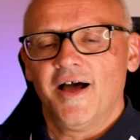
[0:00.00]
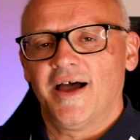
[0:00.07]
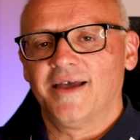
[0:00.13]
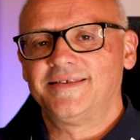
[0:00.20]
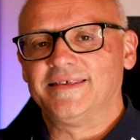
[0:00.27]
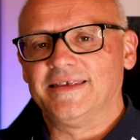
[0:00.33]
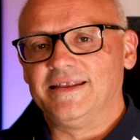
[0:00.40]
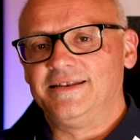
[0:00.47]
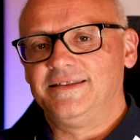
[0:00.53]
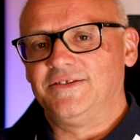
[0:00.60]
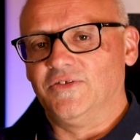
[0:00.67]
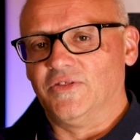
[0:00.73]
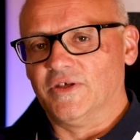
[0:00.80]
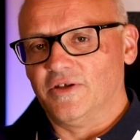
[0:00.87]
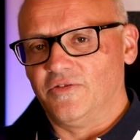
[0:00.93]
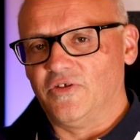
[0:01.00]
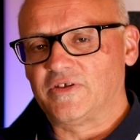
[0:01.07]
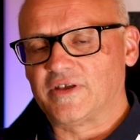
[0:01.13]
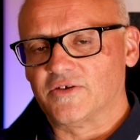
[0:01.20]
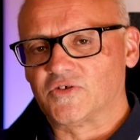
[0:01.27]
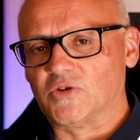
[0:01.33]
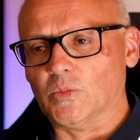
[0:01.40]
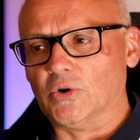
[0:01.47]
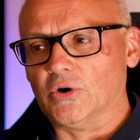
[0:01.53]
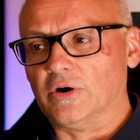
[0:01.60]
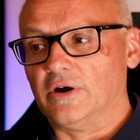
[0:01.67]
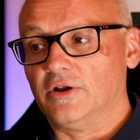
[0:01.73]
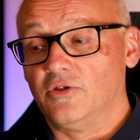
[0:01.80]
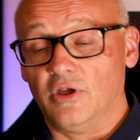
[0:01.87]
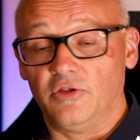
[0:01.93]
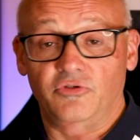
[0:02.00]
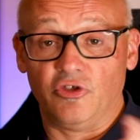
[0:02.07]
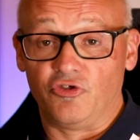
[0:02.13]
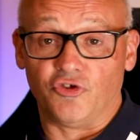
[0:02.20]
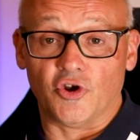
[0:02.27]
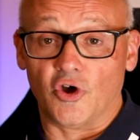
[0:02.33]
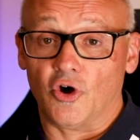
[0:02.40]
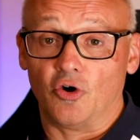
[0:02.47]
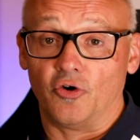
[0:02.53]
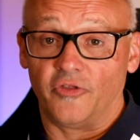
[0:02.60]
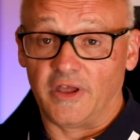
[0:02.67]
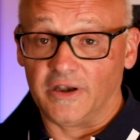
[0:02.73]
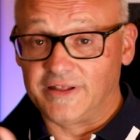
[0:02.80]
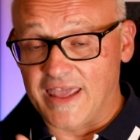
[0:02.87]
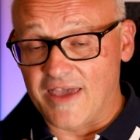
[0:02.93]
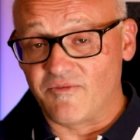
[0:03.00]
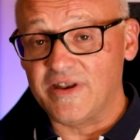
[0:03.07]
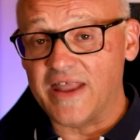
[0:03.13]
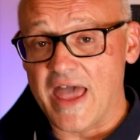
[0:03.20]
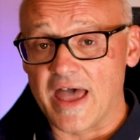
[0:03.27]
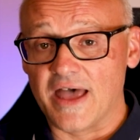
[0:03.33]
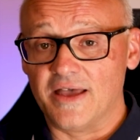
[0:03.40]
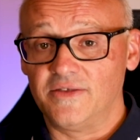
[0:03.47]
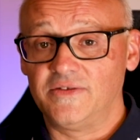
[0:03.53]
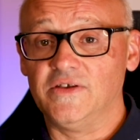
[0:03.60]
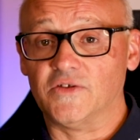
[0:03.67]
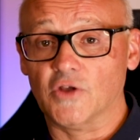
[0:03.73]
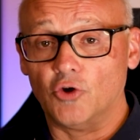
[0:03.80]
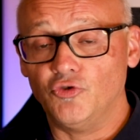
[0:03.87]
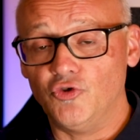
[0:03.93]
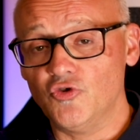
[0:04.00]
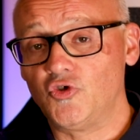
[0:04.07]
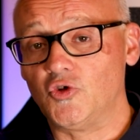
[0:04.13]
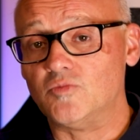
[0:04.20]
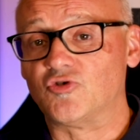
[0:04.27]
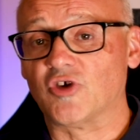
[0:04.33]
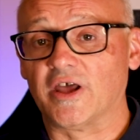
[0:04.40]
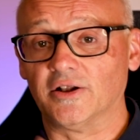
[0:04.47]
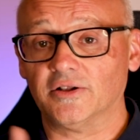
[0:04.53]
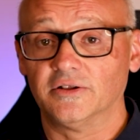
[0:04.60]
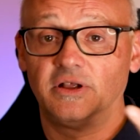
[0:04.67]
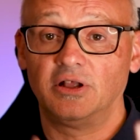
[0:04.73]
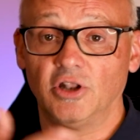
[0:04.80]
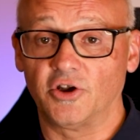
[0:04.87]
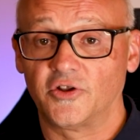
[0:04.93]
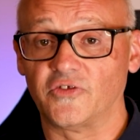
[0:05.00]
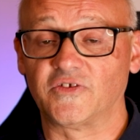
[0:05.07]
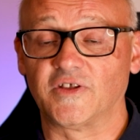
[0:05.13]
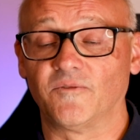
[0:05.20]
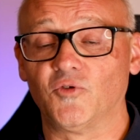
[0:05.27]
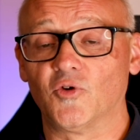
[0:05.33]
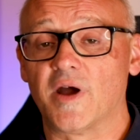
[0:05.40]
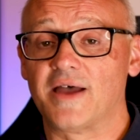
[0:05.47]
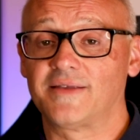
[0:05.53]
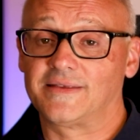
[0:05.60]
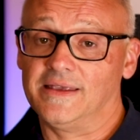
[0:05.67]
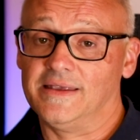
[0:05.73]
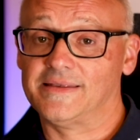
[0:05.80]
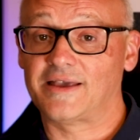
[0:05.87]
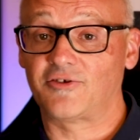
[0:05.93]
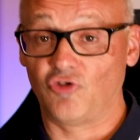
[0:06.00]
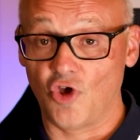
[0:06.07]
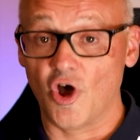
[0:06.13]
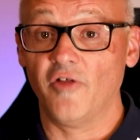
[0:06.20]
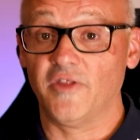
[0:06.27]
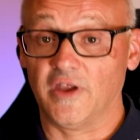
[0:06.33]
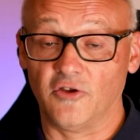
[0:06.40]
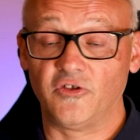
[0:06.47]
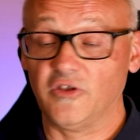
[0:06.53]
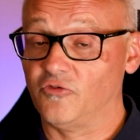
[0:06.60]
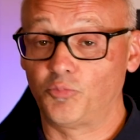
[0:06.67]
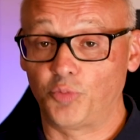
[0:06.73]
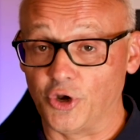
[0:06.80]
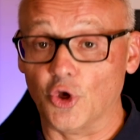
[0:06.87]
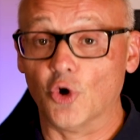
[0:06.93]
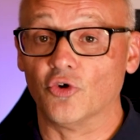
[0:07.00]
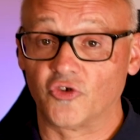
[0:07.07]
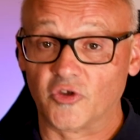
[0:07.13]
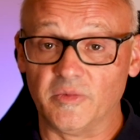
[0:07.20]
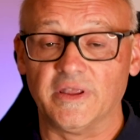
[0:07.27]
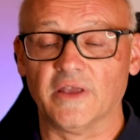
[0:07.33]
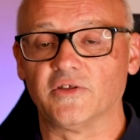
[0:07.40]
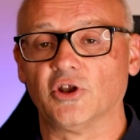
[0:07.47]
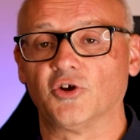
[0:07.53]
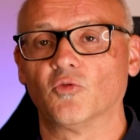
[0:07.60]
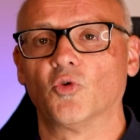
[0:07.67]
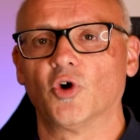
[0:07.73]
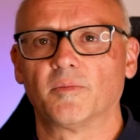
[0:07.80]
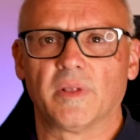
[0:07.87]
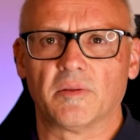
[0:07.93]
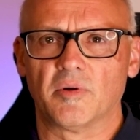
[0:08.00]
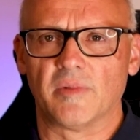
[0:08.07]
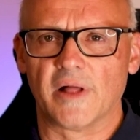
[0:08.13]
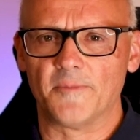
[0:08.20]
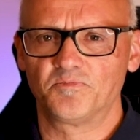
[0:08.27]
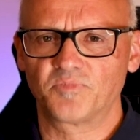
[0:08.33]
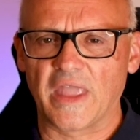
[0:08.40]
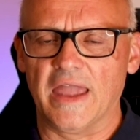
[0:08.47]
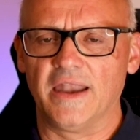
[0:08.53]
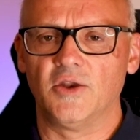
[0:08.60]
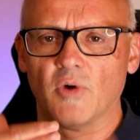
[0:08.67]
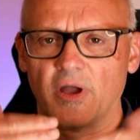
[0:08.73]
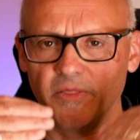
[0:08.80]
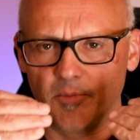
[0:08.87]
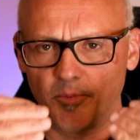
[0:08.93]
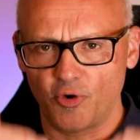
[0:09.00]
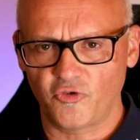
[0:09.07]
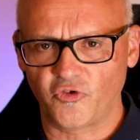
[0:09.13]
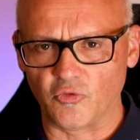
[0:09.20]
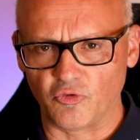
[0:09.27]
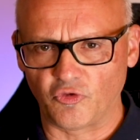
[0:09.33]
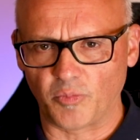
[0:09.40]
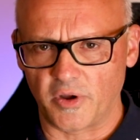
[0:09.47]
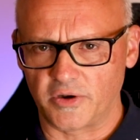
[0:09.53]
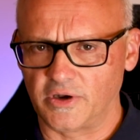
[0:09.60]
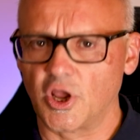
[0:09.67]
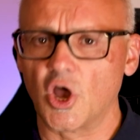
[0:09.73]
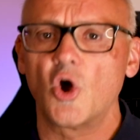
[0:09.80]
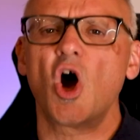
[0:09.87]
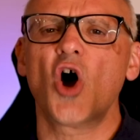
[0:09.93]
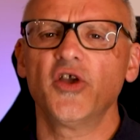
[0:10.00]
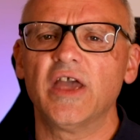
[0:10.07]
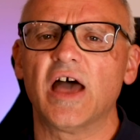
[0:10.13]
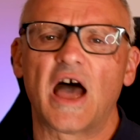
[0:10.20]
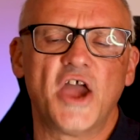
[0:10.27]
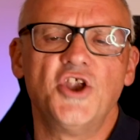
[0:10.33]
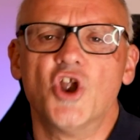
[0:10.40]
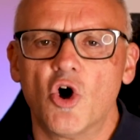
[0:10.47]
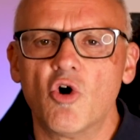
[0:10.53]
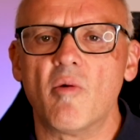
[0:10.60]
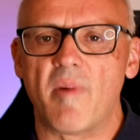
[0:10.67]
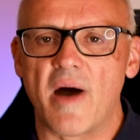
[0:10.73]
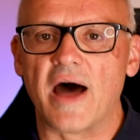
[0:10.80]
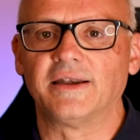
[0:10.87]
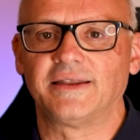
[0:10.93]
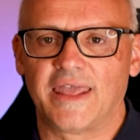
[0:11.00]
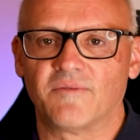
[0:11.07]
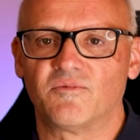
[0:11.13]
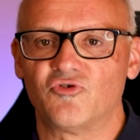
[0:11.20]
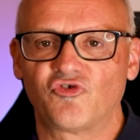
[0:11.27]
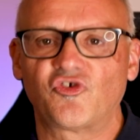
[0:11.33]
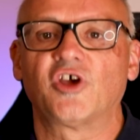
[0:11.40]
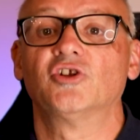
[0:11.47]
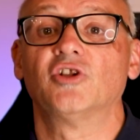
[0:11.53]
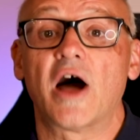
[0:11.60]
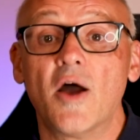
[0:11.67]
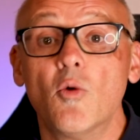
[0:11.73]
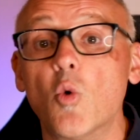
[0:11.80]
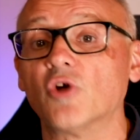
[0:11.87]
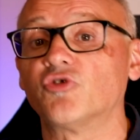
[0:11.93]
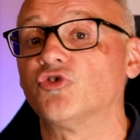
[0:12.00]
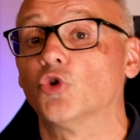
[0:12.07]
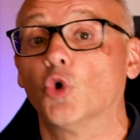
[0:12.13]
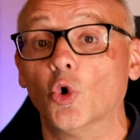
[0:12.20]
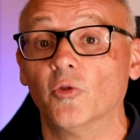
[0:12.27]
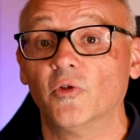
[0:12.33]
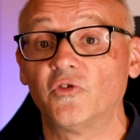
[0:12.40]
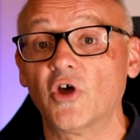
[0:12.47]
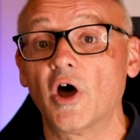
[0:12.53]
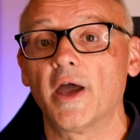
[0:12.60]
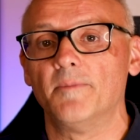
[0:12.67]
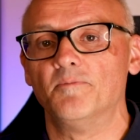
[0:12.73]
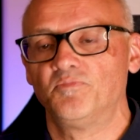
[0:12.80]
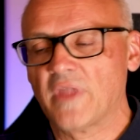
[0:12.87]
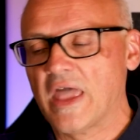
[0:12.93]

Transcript: I said to this customer, did you know that Kevin has his own YouTube channel? A lot of the stuff you're asking is actually on there. It's pretty awesome. He does a lot of work, blah, blah, blah. Anyway, the person responded going, oh yeah, I know about Kevin's channel. I watch it all the time.